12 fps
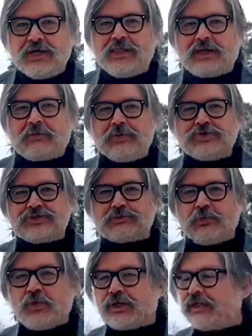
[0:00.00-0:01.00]
like it was this
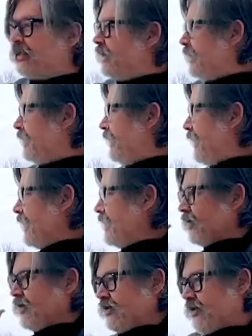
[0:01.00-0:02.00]
morning. And I,
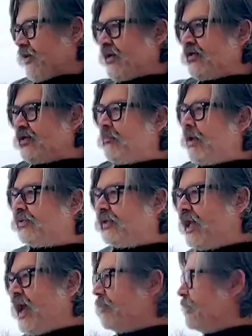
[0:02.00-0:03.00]
you can already hear the melting
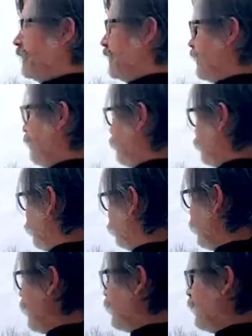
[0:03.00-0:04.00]
happening and everything like
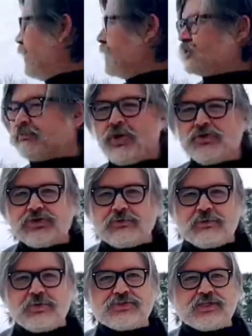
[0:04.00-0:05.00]
that. Supposedly we're
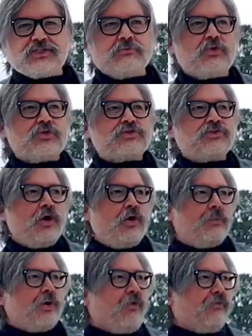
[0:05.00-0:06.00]
supposed to get some more snow,
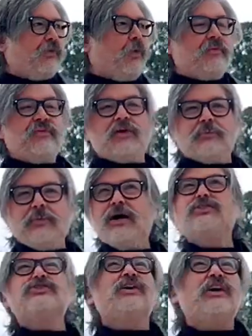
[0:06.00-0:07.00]
but hopefully it won't be very
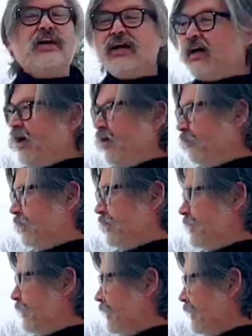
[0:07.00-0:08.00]
much. Hopefully
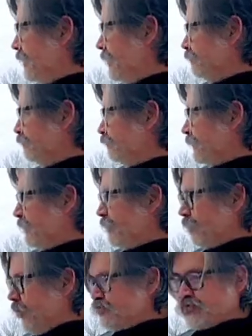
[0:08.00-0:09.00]
the, um, the
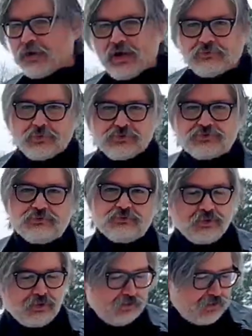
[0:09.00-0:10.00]
roads will, will,
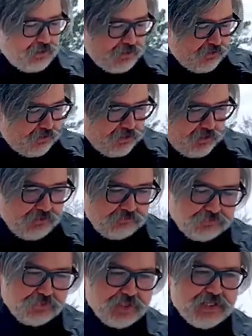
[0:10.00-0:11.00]
will
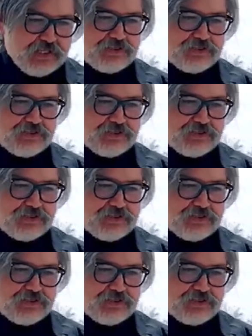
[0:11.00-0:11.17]
unfreeze